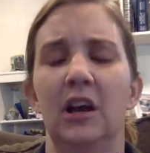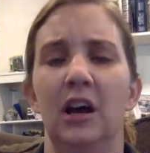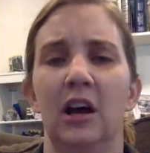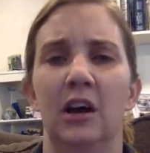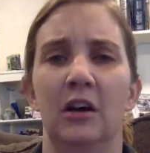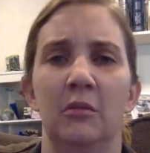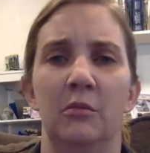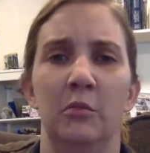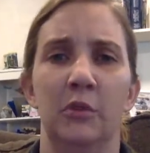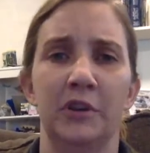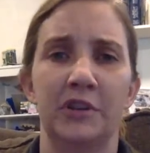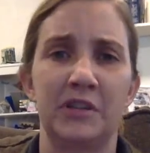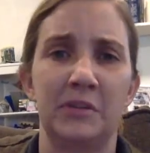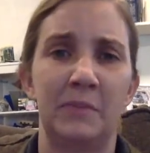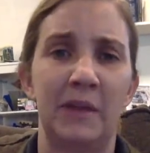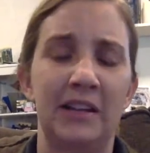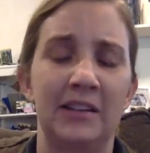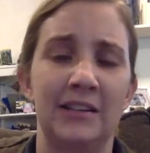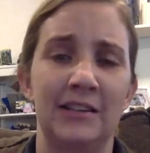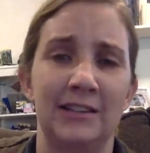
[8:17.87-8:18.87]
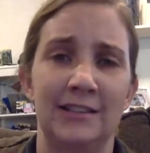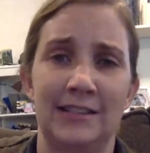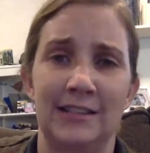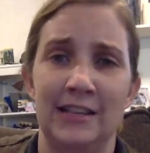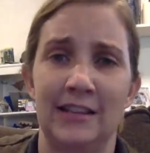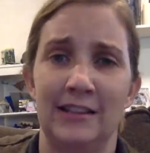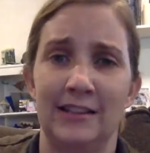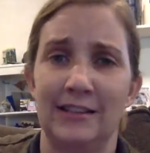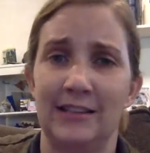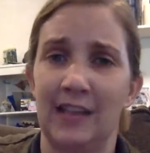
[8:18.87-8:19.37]
We're expecting to
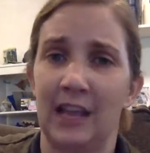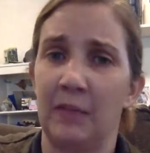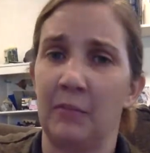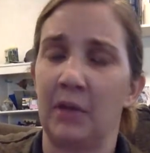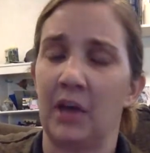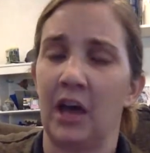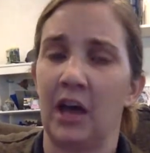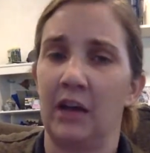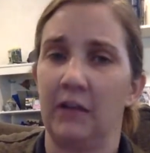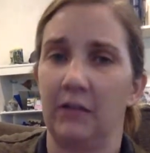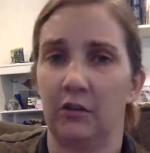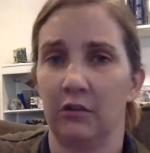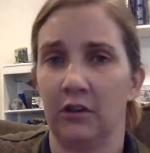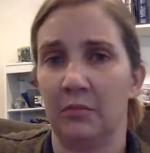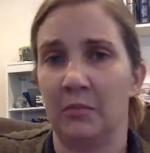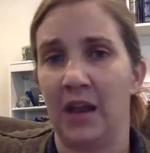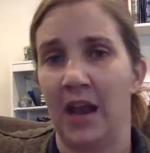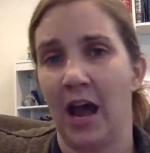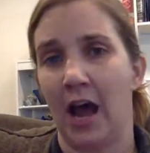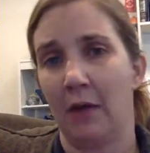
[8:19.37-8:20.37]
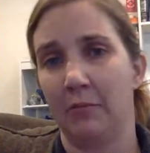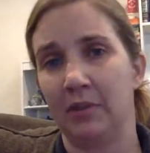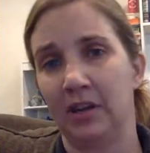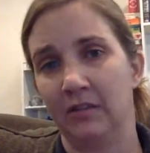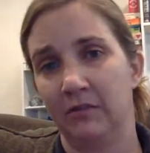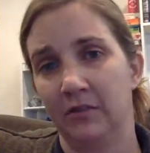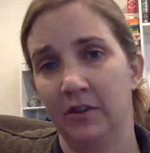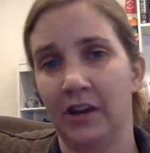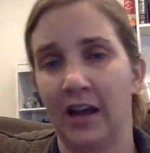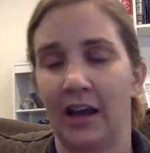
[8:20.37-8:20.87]
see the same kind of agreement
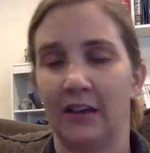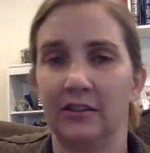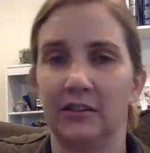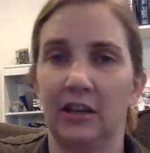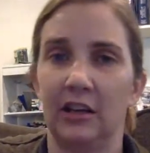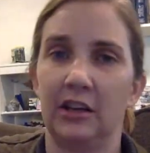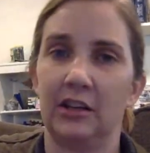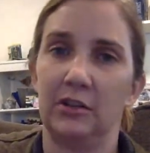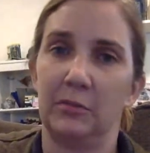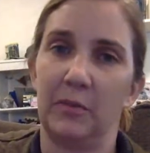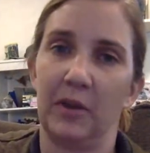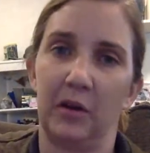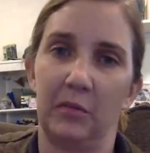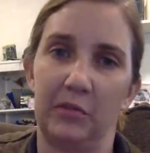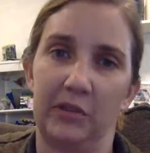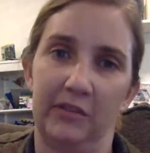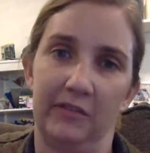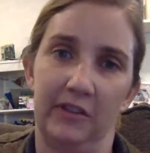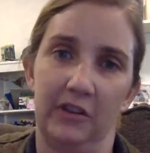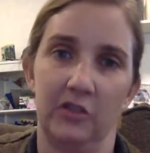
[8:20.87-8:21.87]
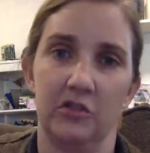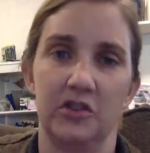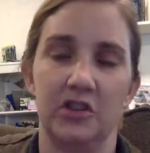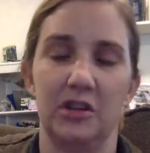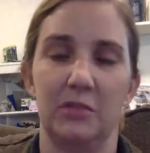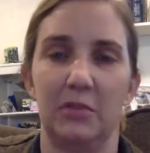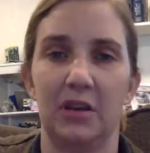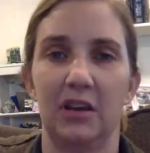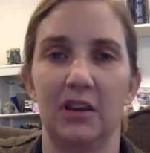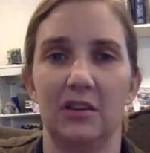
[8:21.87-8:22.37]
happening for NASA and Department of
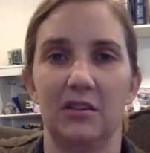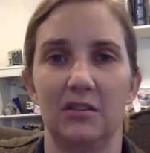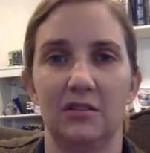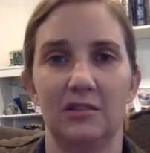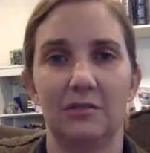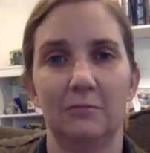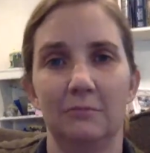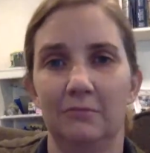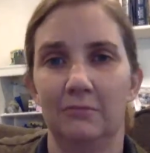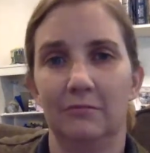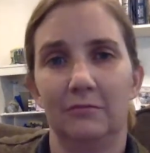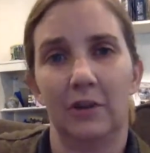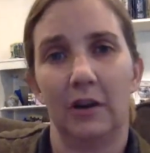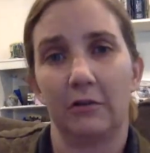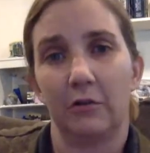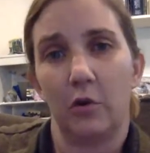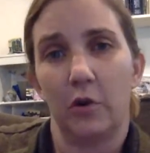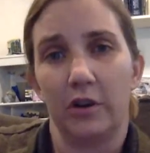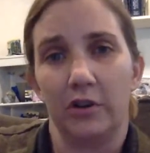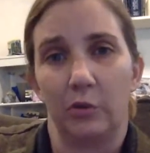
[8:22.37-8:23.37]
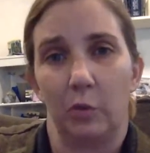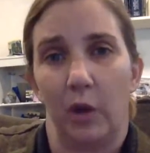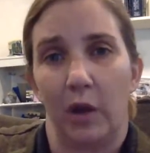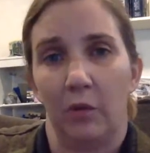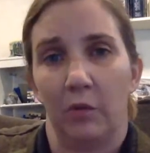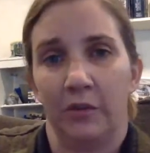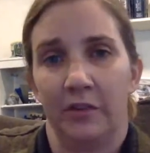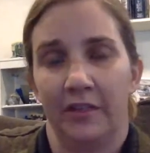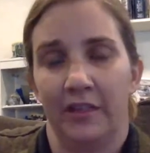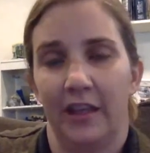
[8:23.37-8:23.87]
Energy because, of course, why
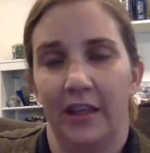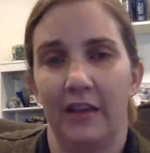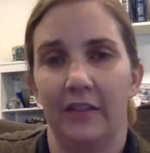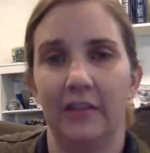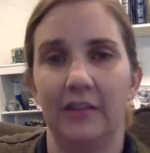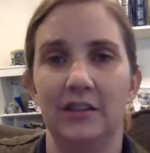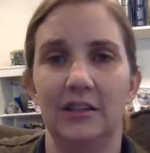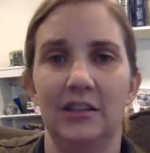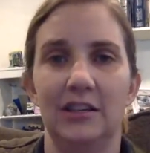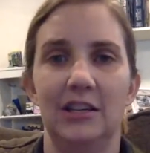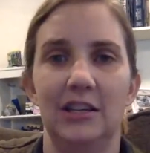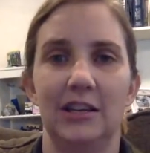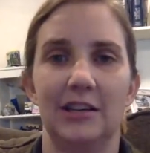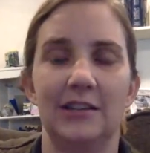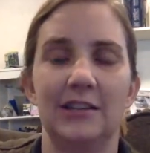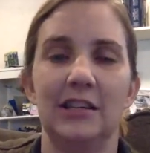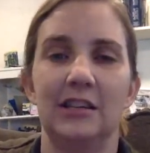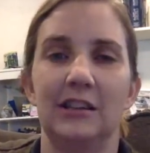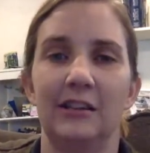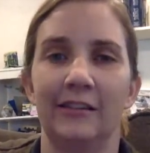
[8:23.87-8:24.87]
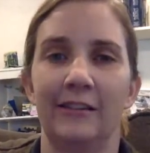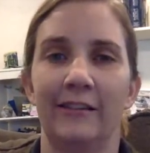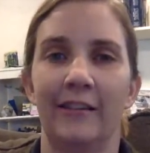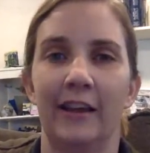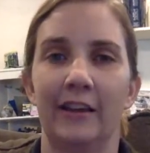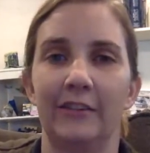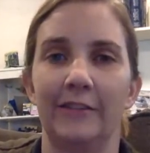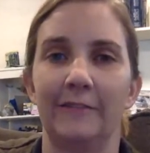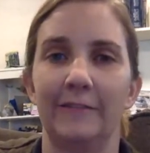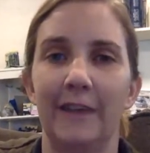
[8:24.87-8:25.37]
wouldn't they? The DTSC doesn't
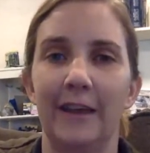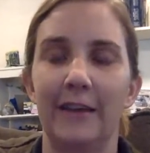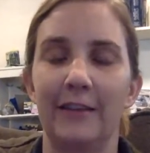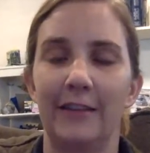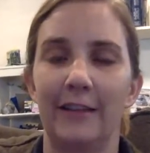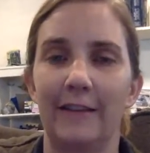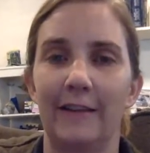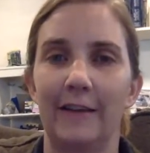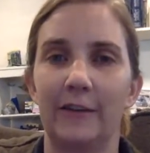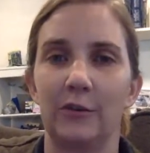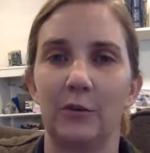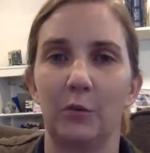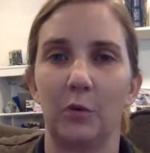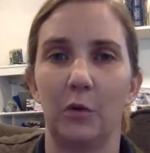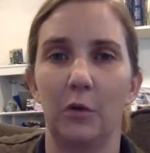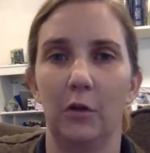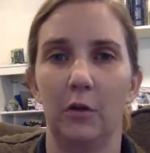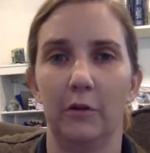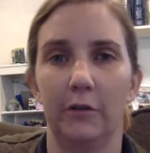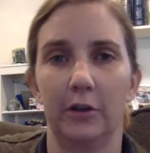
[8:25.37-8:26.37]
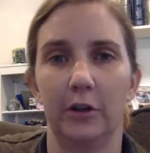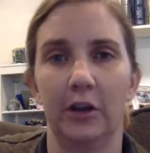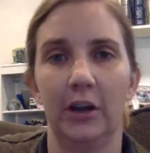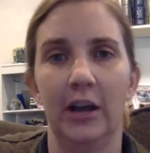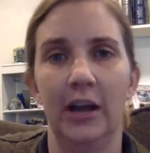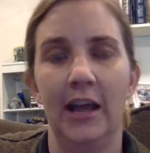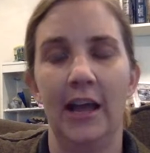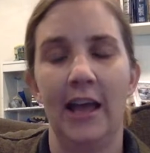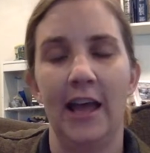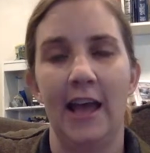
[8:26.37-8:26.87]
like to fight. They like to roll over
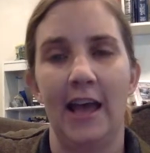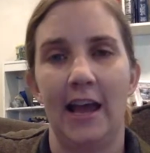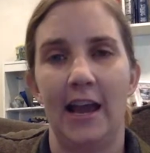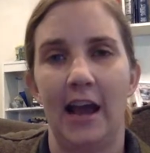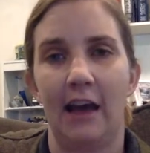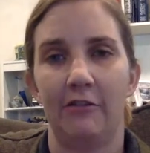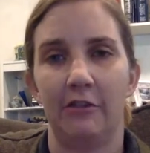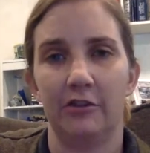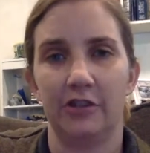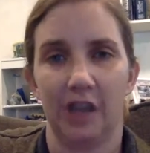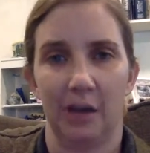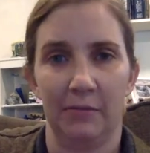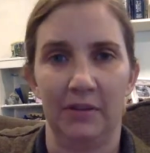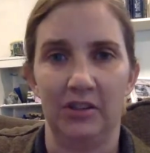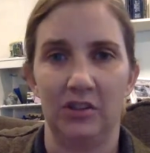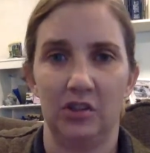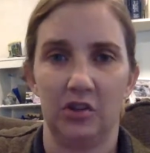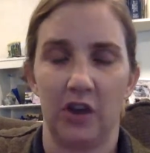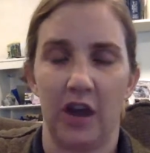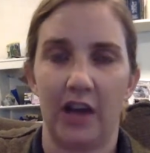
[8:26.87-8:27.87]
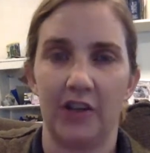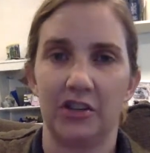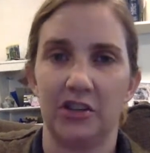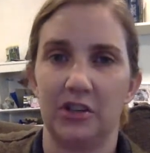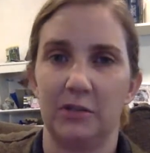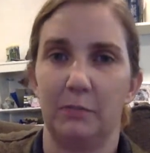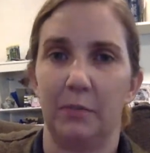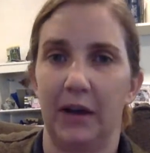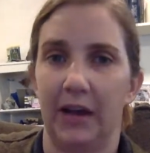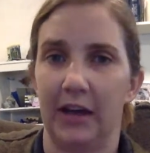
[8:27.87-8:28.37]
and have their tummies
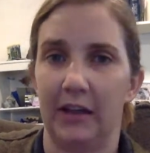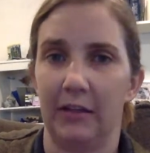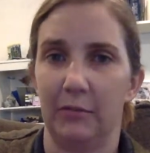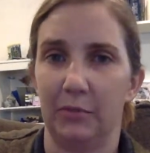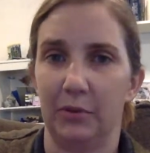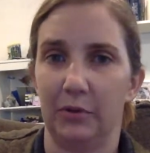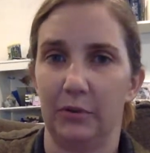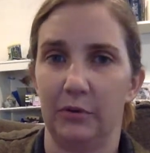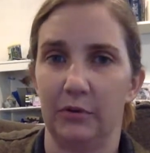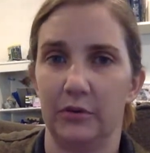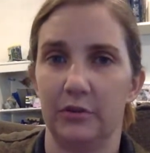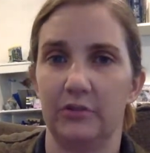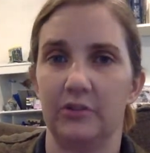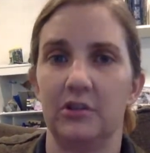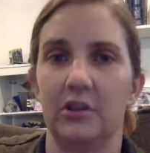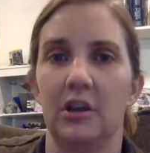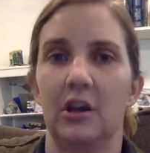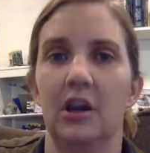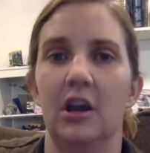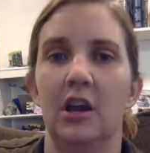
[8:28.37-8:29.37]
scratched by the polluters.